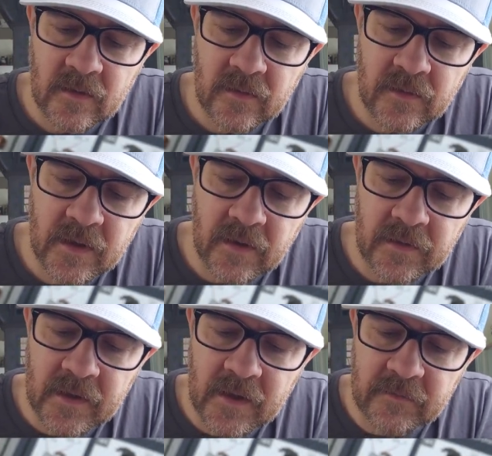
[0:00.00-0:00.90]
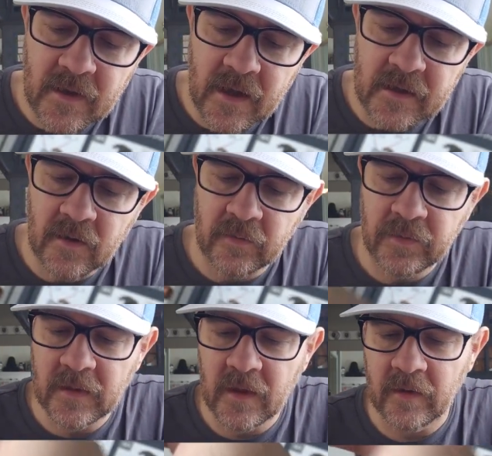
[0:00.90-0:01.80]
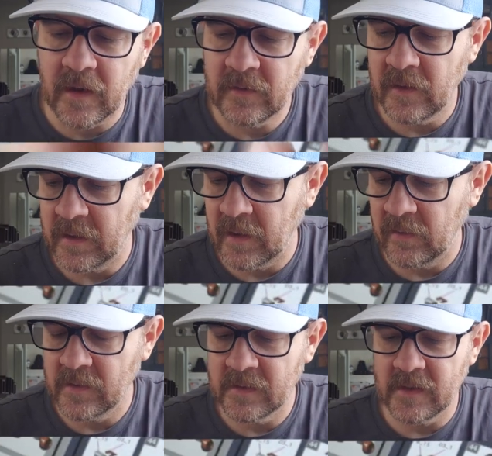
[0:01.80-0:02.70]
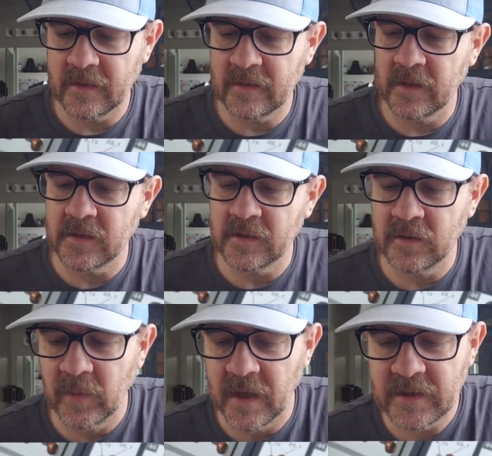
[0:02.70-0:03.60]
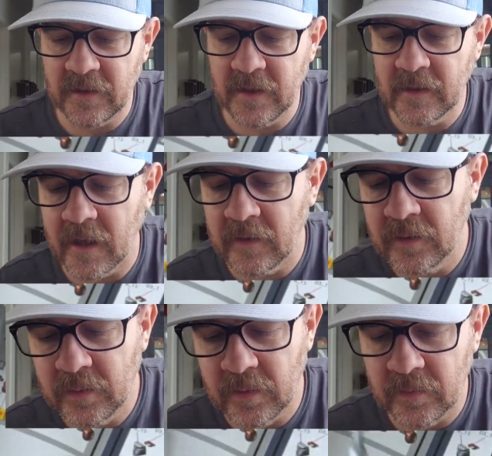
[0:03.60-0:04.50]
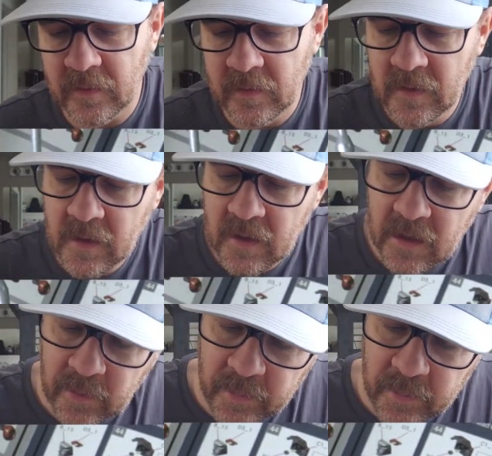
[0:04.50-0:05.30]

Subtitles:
There, I think I've got it. And hopefully, okay, there we go. Let's not touch it too much. I think that glue will help